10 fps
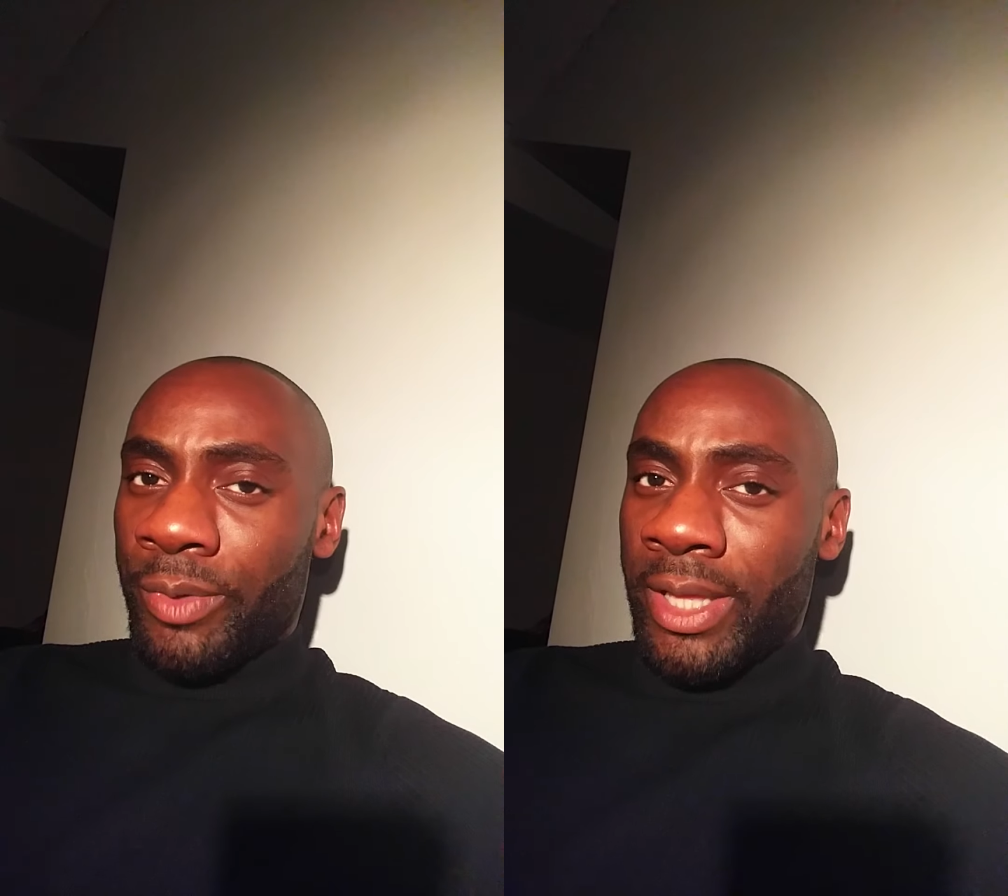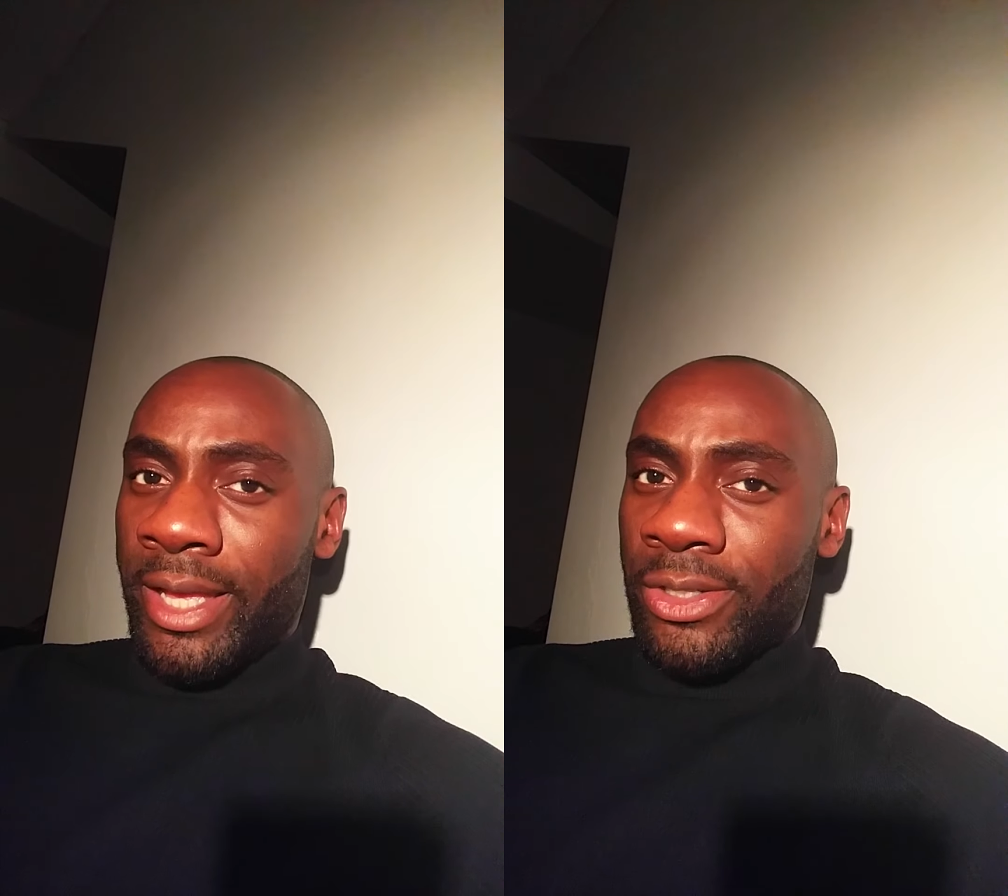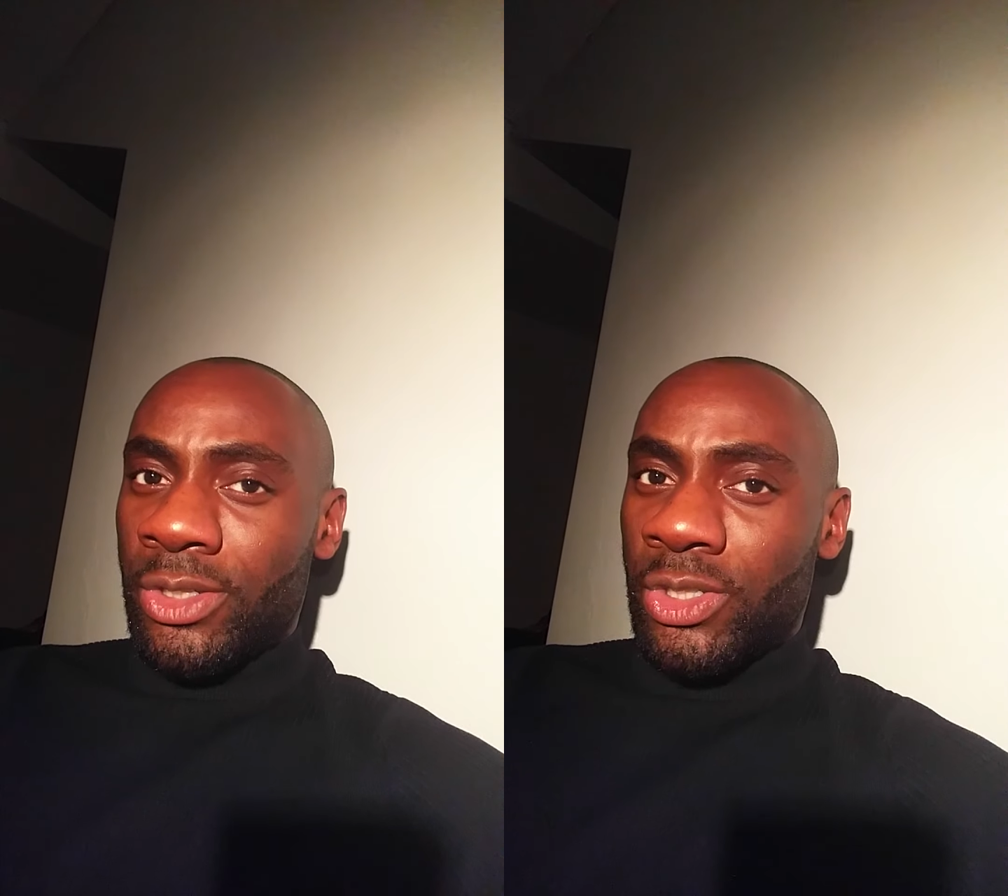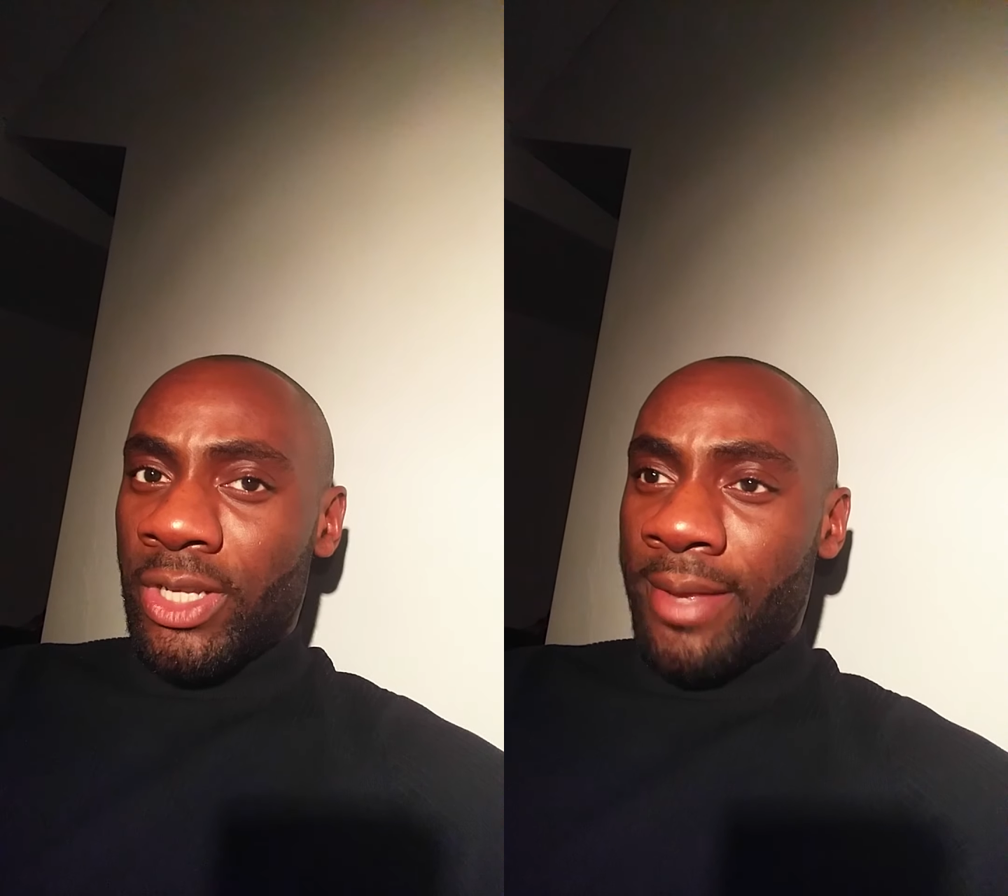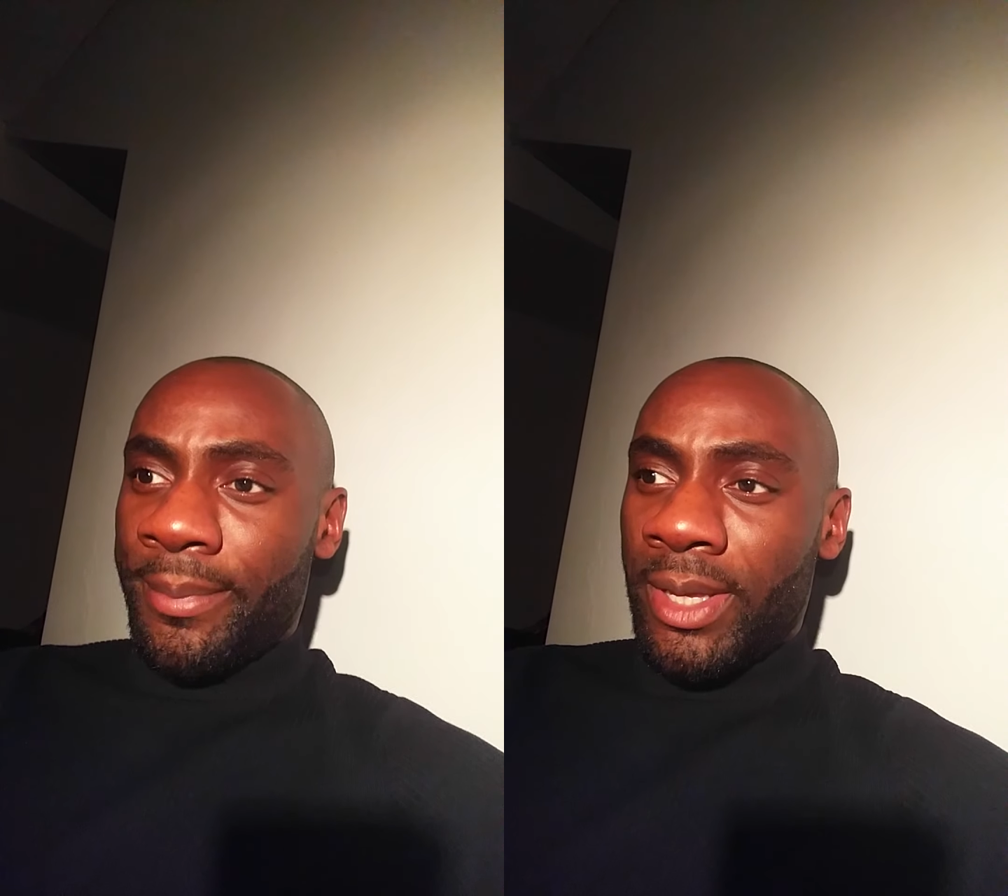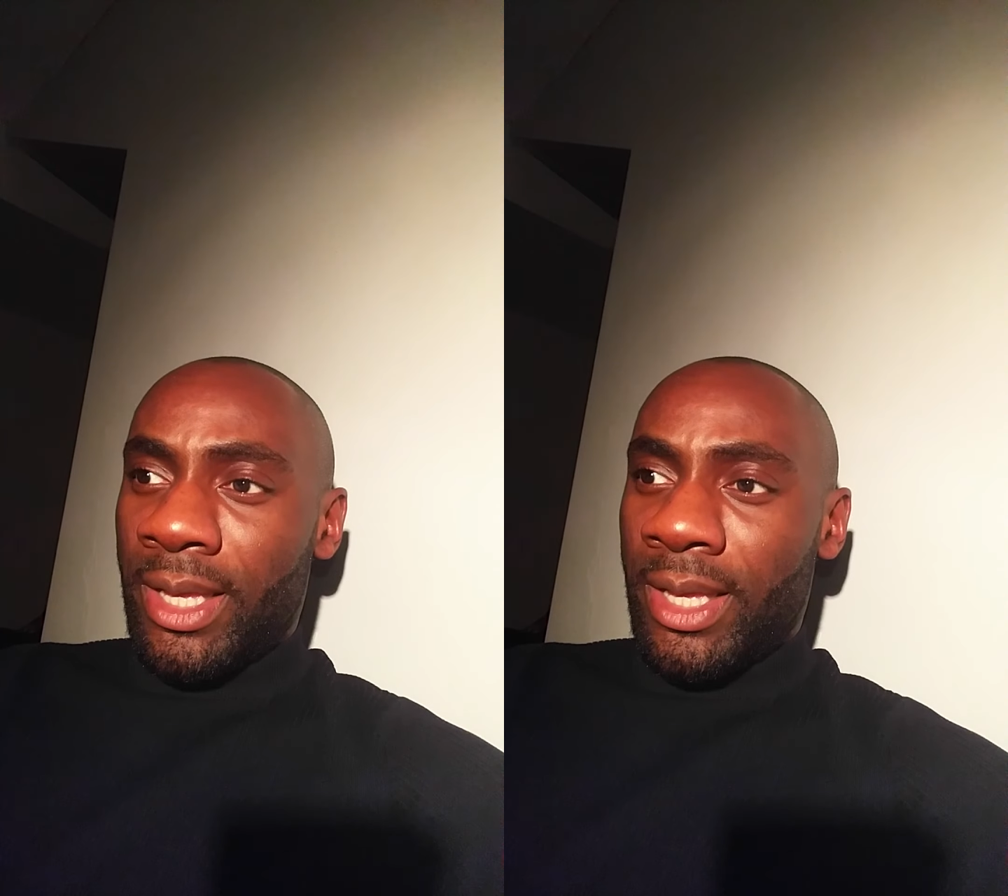relationship,